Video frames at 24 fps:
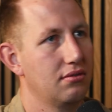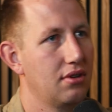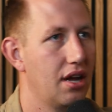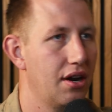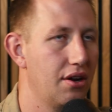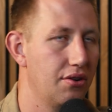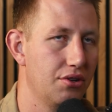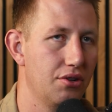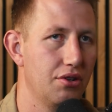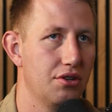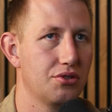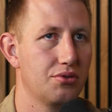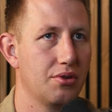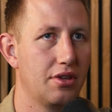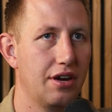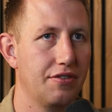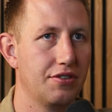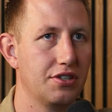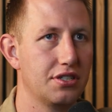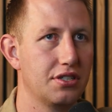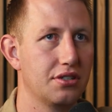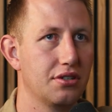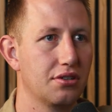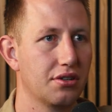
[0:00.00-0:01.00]
I don't do this with
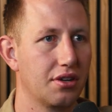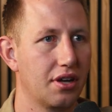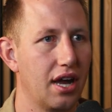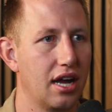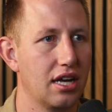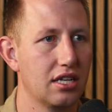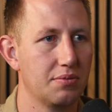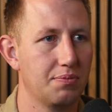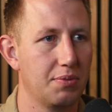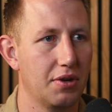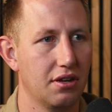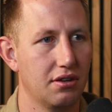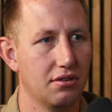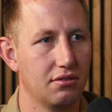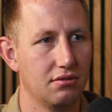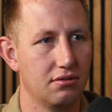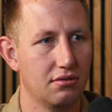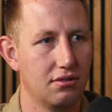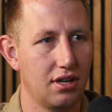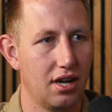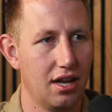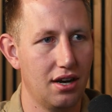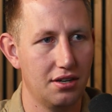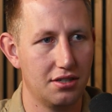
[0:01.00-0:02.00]
every single guest, but
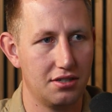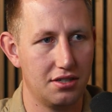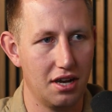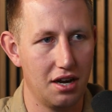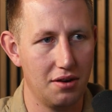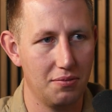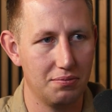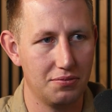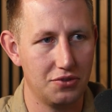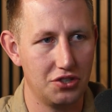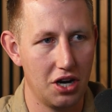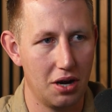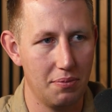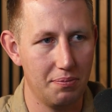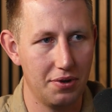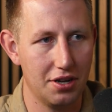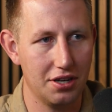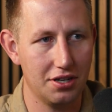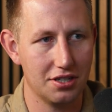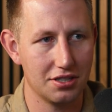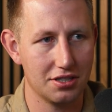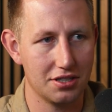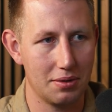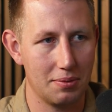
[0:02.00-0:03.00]
kind of jump
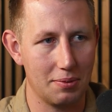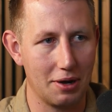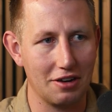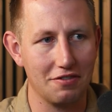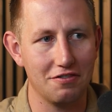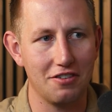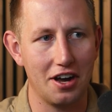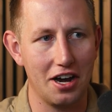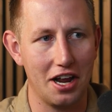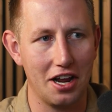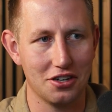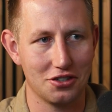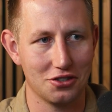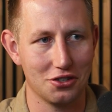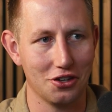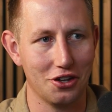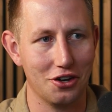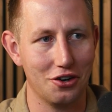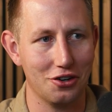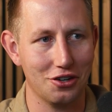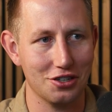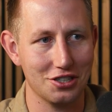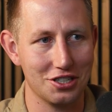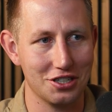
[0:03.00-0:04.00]
into some like financial
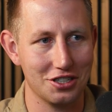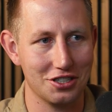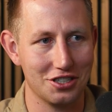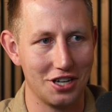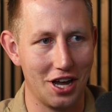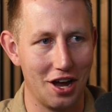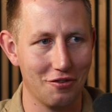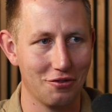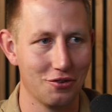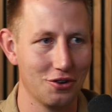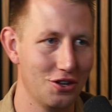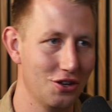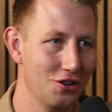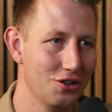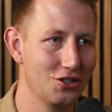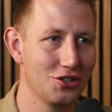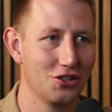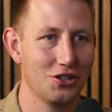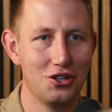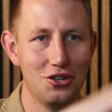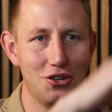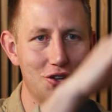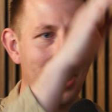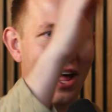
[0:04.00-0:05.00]
literacy stuff. We
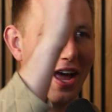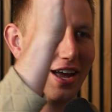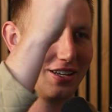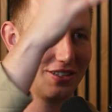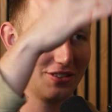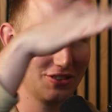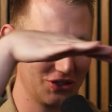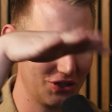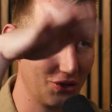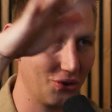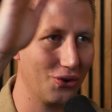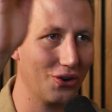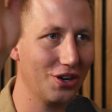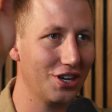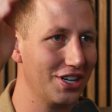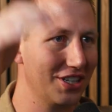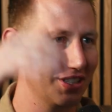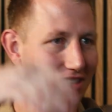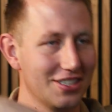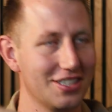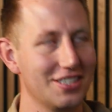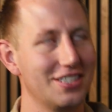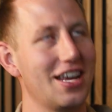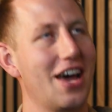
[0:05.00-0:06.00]
usually do like
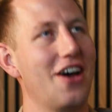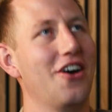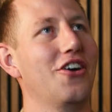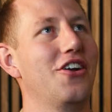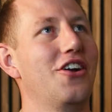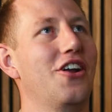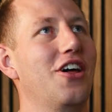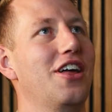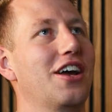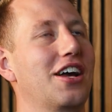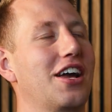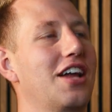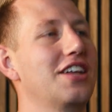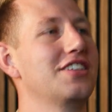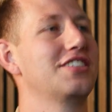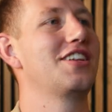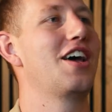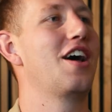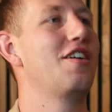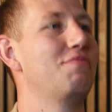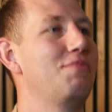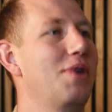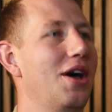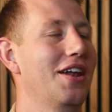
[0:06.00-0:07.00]
stories and telling all that kind of
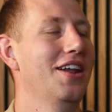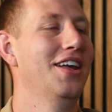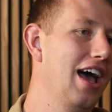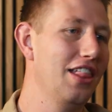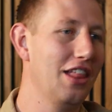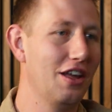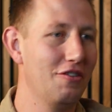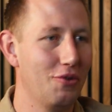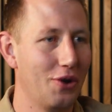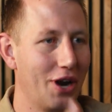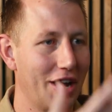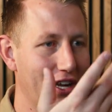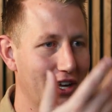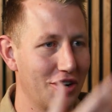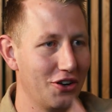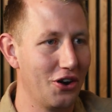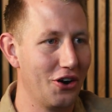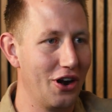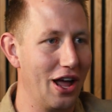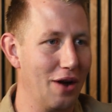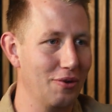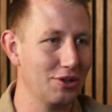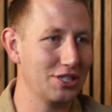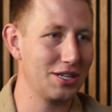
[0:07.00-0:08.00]
stuff, but I love when I can
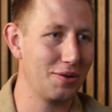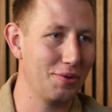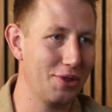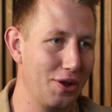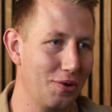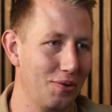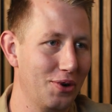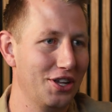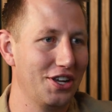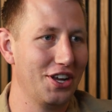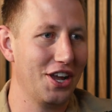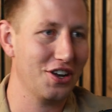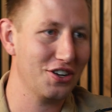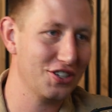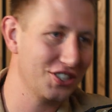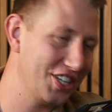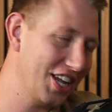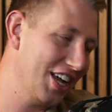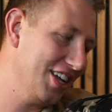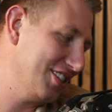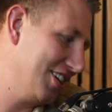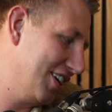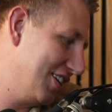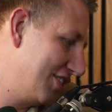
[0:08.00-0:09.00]
nerd out with someone that really
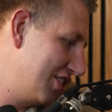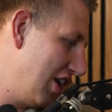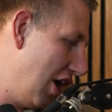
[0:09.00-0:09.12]
understands it.